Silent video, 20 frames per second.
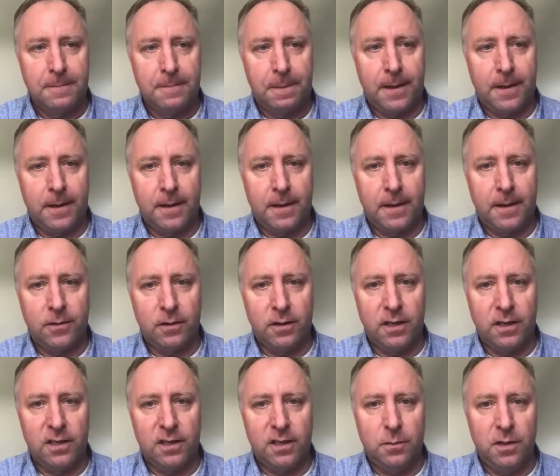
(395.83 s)
And there
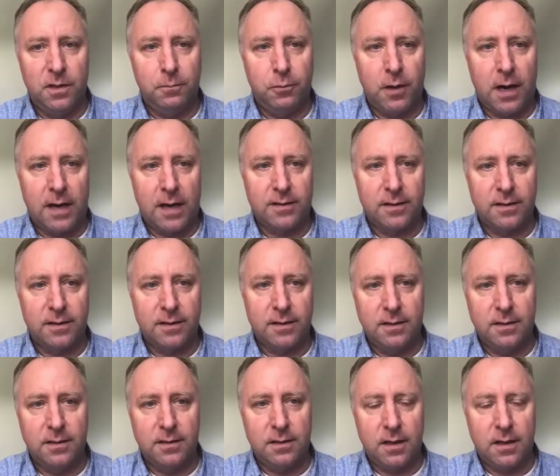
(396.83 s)
need to be
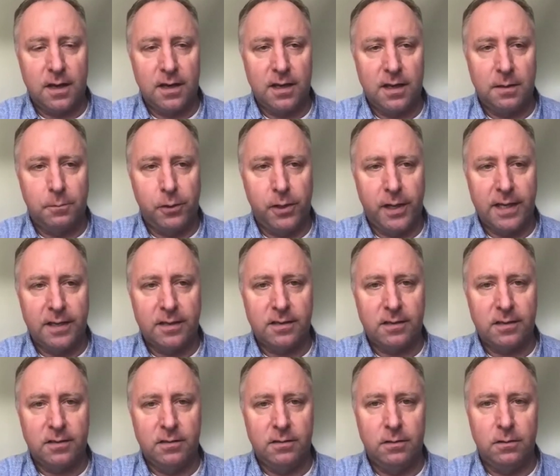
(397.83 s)
processes in
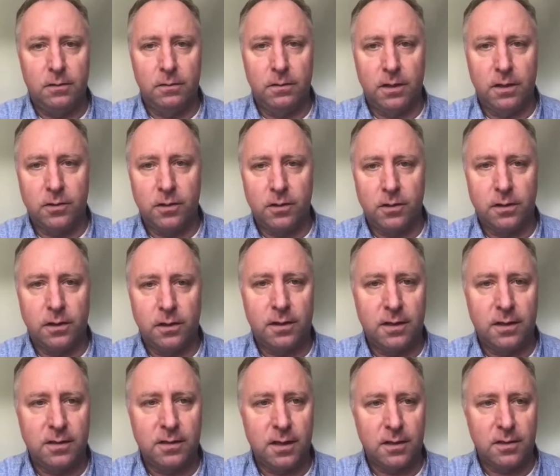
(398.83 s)
place to ensure that
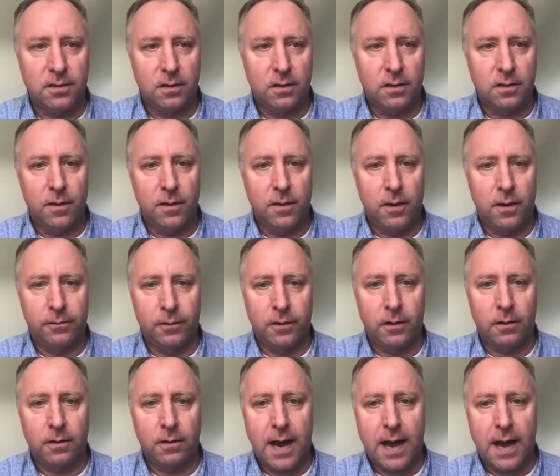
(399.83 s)
these things don't fall through
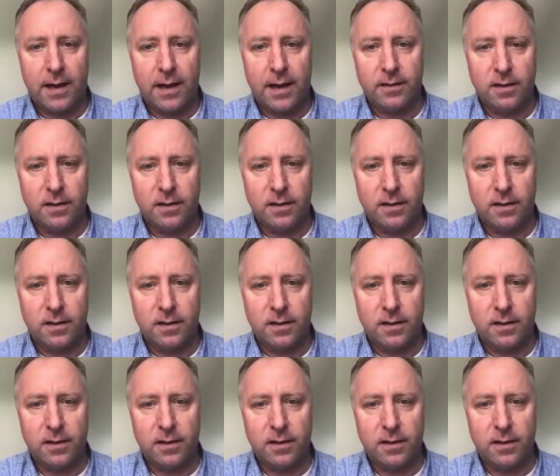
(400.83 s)
the cracks.